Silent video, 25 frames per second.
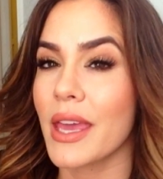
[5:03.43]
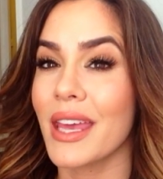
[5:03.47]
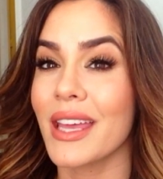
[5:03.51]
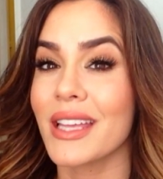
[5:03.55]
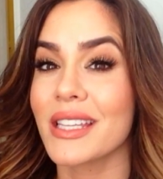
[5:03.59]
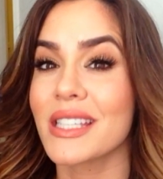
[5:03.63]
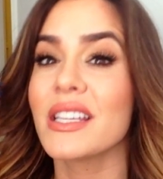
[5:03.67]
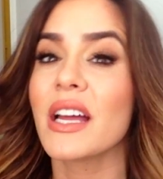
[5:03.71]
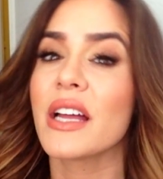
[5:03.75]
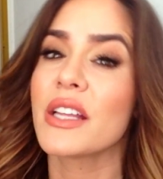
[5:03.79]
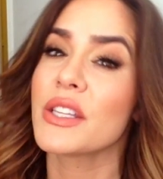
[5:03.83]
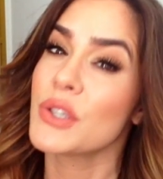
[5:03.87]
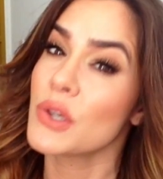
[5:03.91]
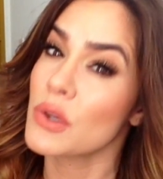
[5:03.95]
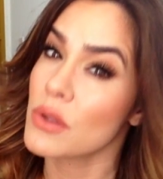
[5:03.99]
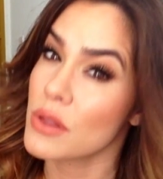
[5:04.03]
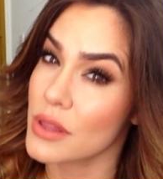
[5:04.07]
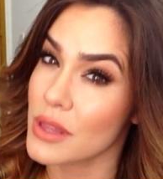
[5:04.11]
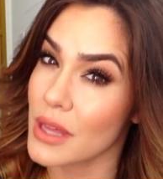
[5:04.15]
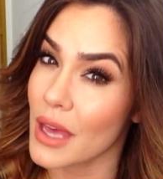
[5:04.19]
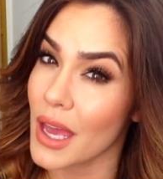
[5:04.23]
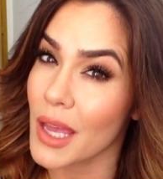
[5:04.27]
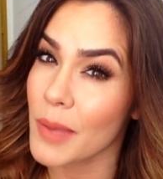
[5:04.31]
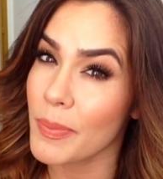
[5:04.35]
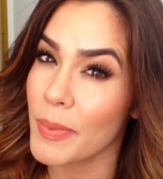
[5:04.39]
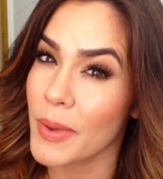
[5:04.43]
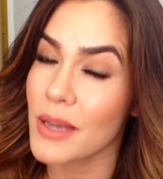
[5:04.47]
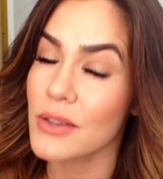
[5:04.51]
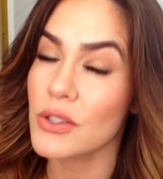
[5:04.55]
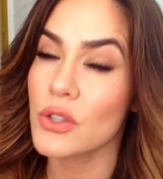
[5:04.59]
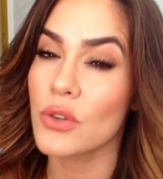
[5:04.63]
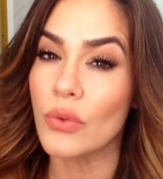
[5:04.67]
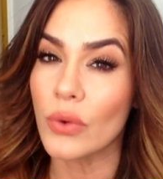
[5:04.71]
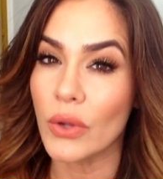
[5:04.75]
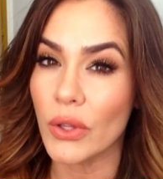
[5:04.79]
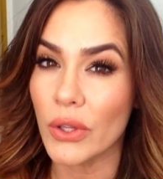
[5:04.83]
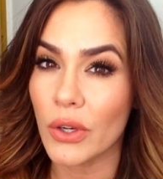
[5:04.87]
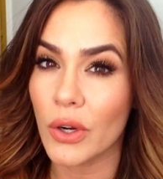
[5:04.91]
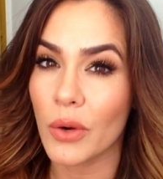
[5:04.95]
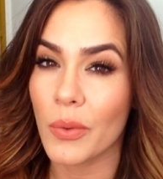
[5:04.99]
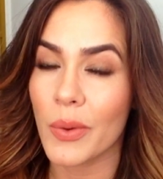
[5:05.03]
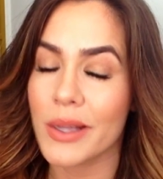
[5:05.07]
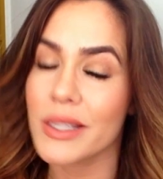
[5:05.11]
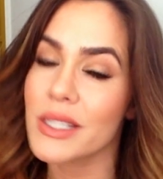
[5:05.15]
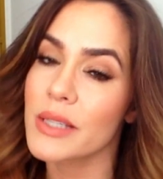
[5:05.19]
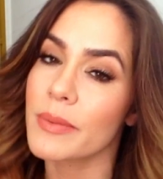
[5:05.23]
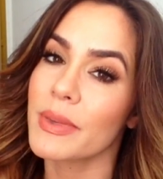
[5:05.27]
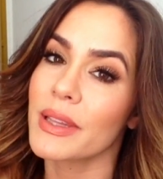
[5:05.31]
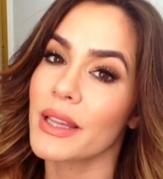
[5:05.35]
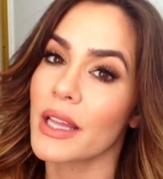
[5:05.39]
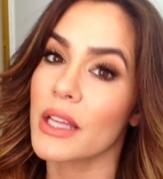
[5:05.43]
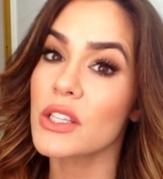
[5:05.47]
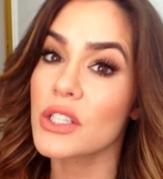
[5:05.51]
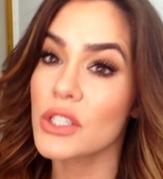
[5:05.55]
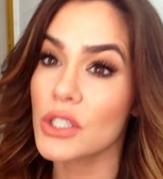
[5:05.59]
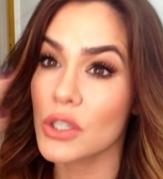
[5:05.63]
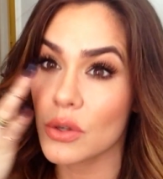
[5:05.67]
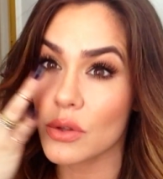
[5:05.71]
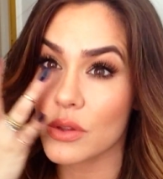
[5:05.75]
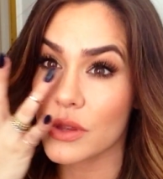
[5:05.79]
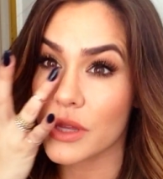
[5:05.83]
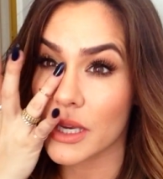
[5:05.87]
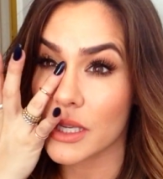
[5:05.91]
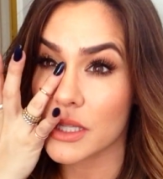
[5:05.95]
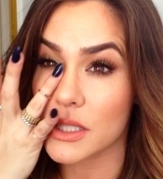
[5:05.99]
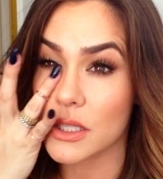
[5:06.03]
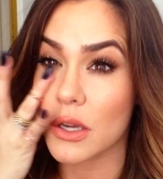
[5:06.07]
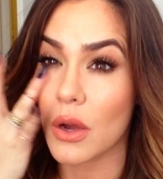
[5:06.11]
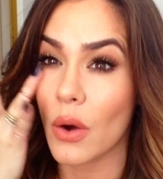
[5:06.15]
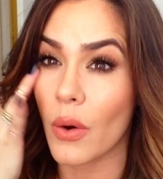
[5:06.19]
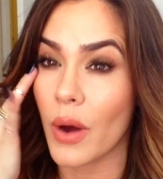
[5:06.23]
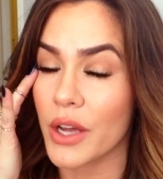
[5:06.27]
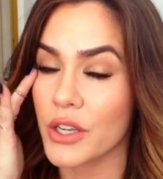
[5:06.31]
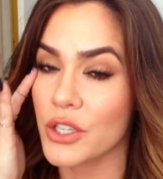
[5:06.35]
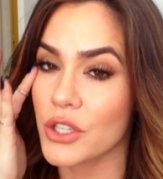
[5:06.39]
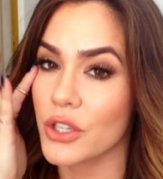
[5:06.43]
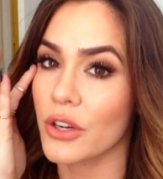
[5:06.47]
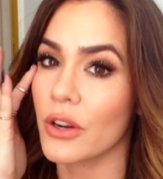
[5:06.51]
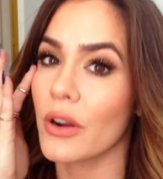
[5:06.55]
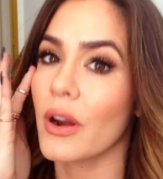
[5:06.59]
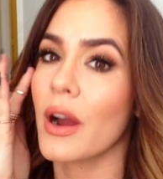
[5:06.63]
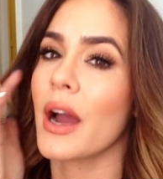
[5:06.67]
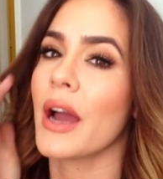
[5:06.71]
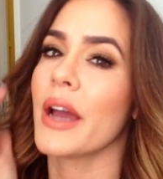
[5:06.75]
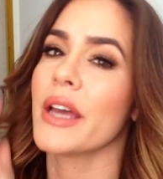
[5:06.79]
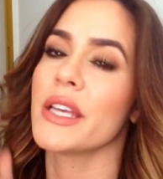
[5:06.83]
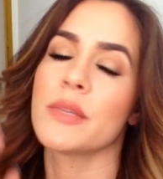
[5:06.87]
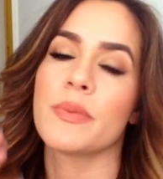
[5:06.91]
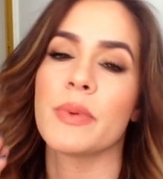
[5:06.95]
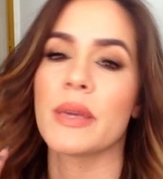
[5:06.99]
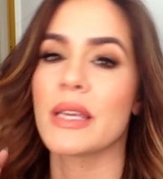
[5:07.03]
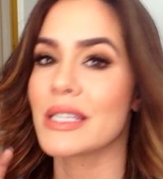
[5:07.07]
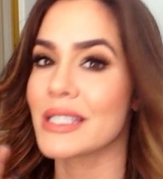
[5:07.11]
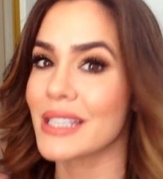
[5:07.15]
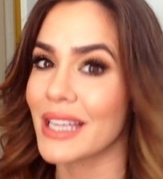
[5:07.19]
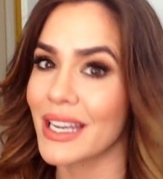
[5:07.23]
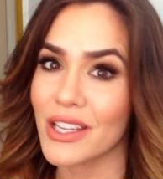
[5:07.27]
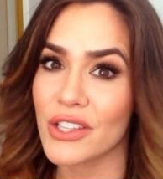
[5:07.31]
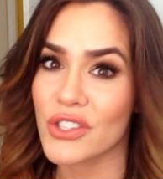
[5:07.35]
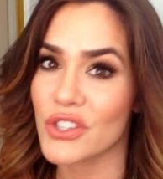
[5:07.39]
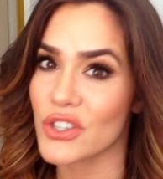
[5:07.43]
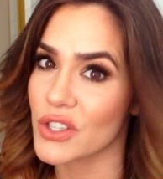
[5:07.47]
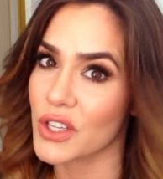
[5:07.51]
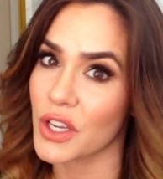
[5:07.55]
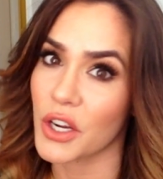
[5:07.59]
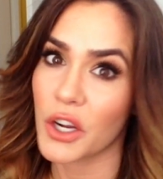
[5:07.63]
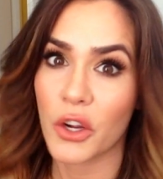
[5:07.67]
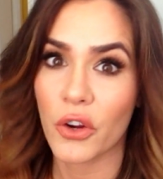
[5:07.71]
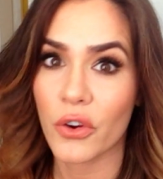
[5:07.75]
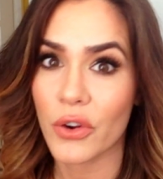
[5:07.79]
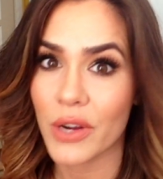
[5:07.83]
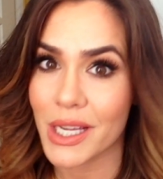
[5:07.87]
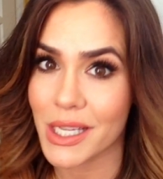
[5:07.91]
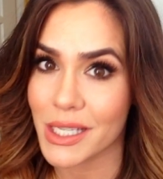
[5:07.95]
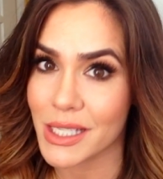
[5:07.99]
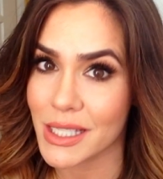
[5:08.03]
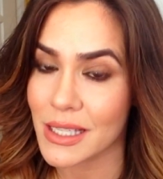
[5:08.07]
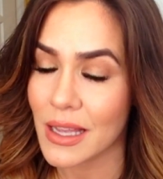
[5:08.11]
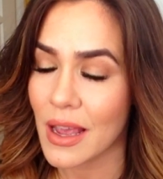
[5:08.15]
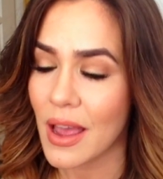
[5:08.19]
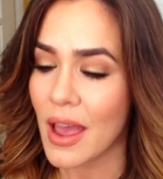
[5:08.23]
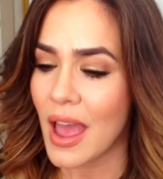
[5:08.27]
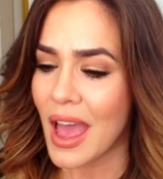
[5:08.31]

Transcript: it's not too thick because you really don't want something that's too thick to go under your eyes because then it's just gonna crease